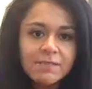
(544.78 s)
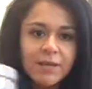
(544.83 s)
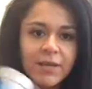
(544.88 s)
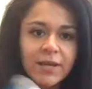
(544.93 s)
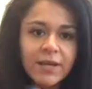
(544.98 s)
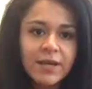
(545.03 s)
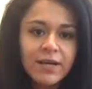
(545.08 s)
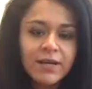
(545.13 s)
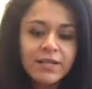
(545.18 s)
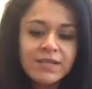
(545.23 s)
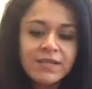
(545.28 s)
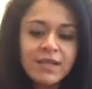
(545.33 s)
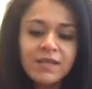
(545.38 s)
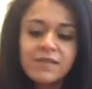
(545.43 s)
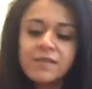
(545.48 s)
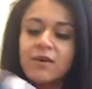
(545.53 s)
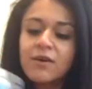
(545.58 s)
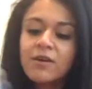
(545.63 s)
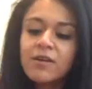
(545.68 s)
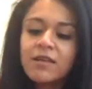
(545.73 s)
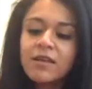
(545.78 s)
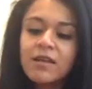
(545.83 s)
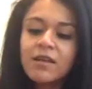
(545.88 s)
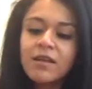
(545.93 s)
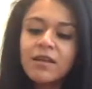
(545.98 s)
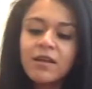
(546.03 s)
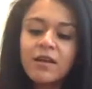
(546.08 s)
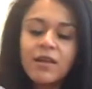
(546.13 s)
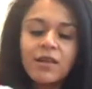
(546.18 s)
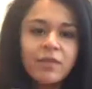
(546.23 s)
because I saw
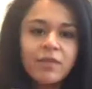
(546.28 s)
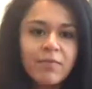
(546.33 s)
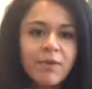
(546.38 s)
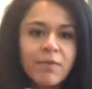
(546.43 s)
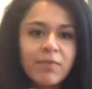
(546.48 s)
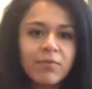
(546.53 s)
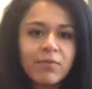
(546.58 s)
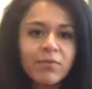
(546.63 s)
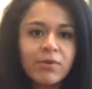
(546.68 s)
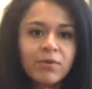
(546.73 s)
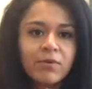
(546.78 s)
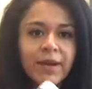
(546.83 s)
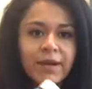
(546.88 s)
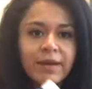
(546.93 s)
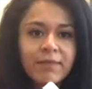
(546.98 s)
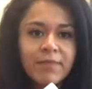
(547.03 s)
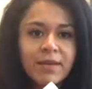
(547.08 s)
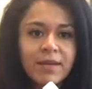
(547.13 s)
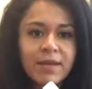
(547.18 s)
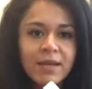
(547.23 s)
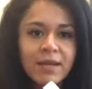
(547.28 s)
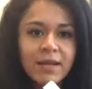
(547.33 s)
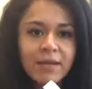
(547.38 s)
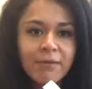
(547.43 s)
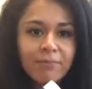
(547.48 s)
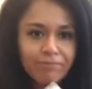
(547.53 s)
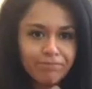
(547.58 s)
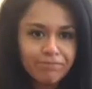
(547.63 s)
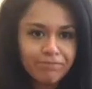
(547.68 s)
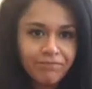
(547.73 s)
that other people were recommending
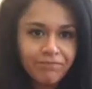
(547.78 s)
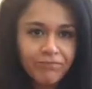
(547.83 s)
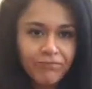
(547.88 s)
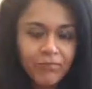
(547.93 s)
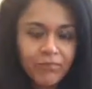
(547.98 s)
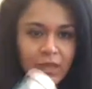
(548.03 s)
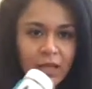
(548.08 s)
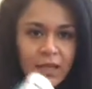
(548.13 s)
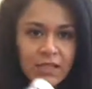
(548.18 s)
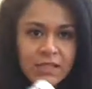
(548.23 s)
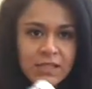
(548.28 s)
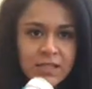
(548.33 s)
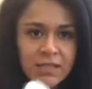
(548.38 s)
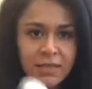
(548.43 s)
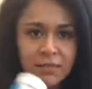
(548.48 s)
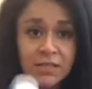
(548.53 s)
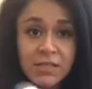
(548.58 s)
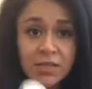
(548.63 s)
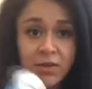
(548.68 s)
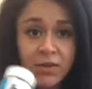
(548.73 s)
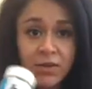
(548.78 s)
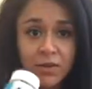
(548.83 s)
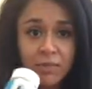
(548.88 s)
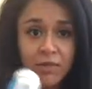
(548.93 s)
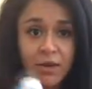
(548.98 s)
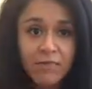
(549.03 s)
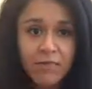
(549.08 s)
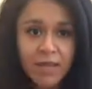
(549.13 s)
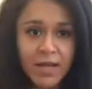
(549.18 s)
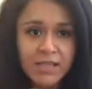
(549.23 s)
it. And so let me tell you
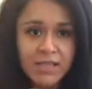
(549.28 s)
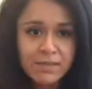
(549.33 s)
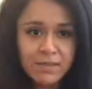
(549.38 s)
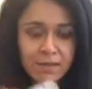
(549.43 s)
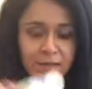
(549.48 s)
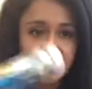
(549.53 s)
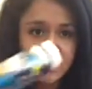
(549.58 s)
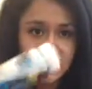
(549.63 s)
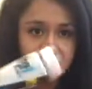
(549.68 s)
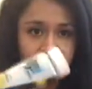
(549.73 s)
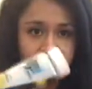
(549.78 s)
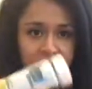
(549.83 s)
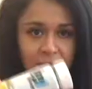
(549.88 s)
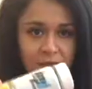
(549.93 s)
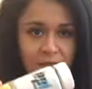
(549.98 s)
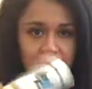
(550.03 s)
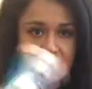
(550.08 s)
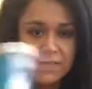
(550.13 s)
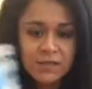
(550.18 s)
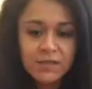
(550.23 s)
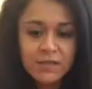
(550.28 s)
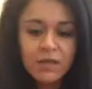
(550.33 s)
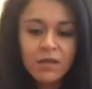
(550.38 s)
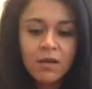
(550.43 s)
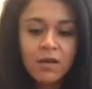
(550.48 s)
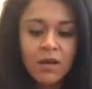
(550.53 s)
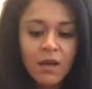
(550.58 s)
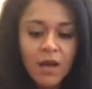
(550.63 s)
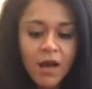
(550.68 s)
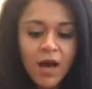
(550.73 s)
about my experience with this.
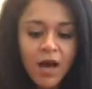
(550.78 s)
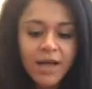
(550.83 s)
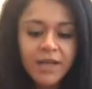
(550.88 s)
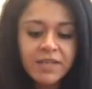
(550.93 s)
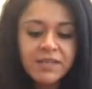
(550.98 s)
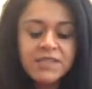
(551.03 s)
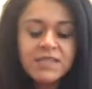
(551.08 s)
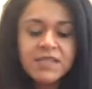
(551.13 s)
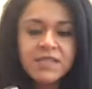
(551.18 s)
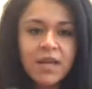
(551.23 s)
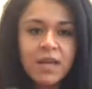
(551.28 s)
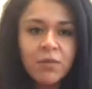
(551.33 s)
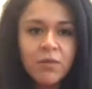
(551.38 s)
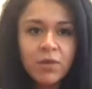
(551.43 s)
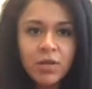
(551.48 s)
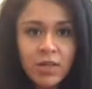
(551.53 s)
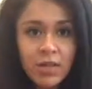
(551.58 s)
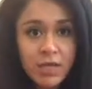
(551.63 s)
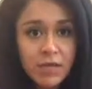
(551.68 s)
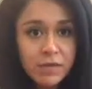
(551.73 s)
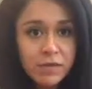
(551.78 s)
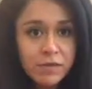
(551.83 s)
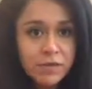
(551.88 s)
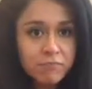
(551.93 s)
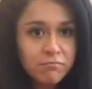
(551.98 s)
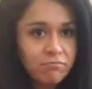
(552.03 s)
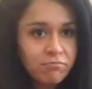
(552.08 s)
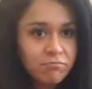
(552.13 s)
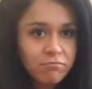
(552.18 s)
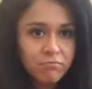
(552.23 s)
I used to take one of these,
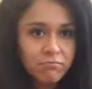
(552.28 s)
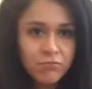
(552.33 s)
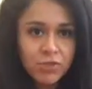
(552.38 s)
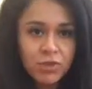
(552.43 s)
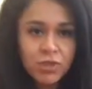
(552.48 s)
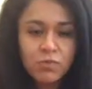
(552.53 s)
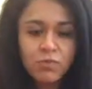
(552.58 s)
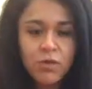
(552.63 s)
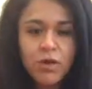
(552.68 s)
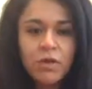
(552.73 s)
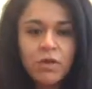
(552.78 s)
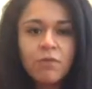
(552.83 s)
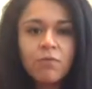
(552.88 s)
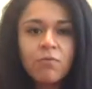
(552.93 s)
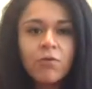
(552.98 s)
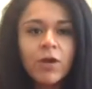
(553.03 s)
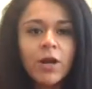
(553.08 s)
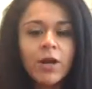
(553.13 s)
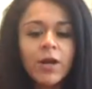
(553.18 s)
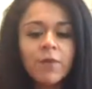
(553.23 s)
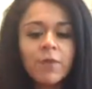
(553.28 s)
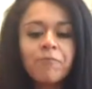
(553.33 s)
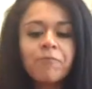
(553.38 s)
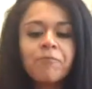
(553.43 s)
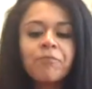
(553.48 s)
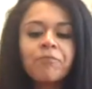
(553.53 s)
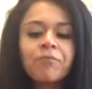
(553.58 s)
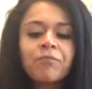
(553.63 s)
just one in the morning,